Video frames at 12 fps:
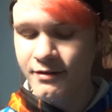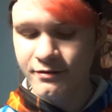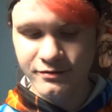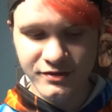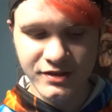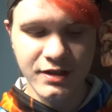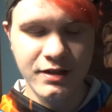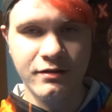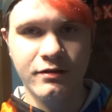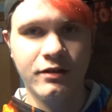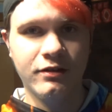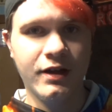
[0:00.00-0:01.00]
I've
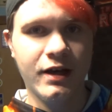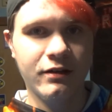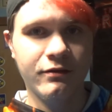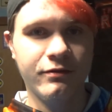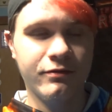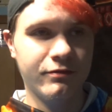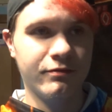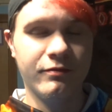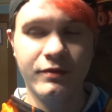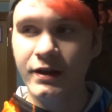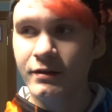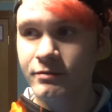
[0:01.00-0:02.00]
seen a lot of
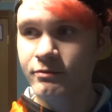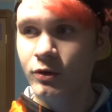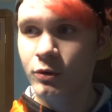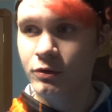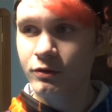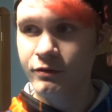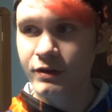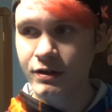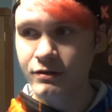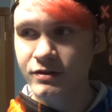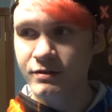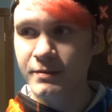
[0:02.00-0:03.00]
like older
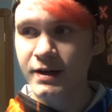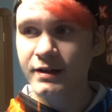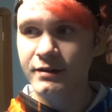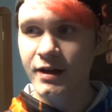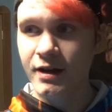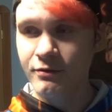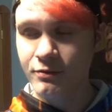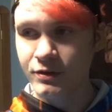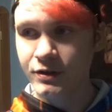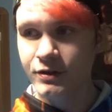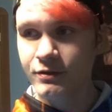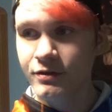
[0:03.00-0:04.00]
videos of mine that I
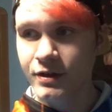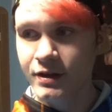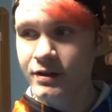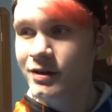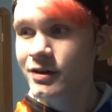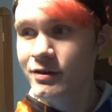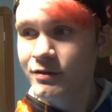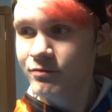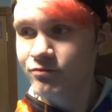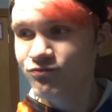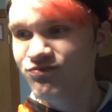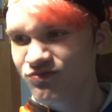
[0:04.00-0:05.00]
really think
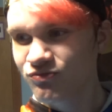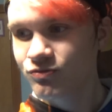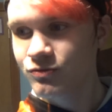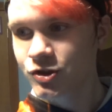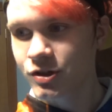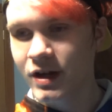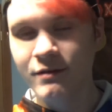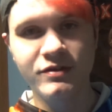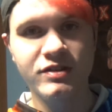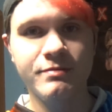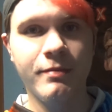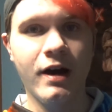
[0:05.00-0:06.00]
should have
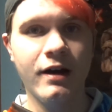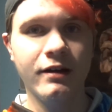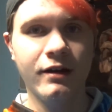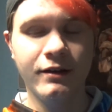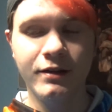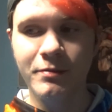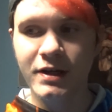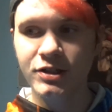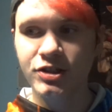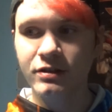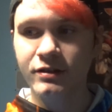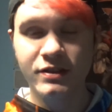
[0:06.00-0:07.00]
a spot on the main
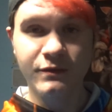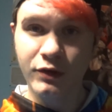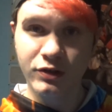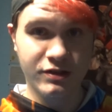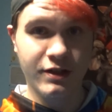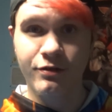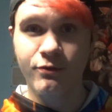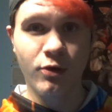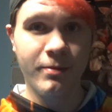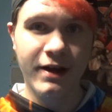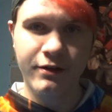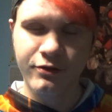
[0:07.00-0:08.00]
channel as far as like
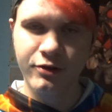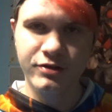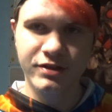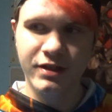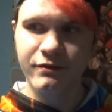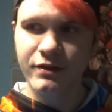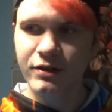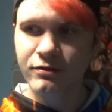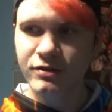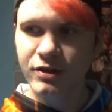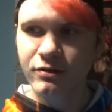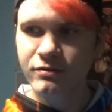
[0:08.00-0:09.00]
Throwback Thursday
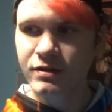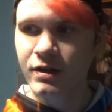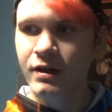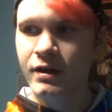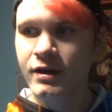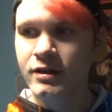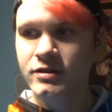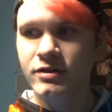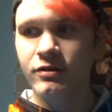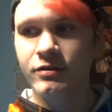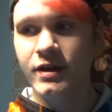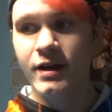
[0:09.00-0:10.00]
videos goes.
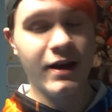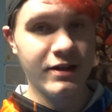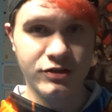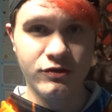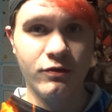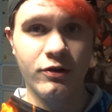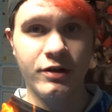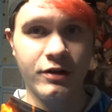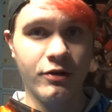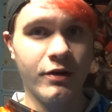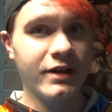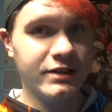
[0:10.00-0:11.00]
So yeah, as you already
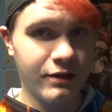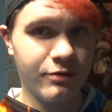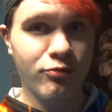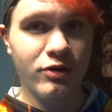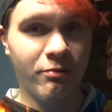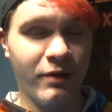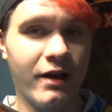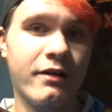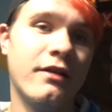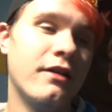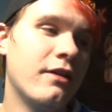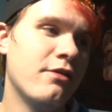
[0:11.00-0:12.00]
know, I did bring back
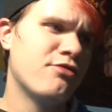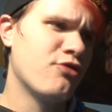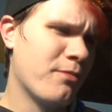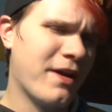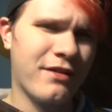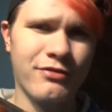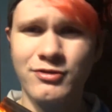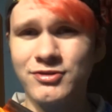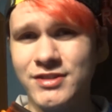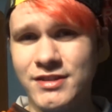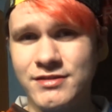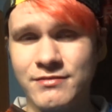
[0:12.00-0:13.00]
Throwback
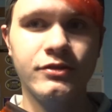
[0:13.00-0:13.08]
Thursdays.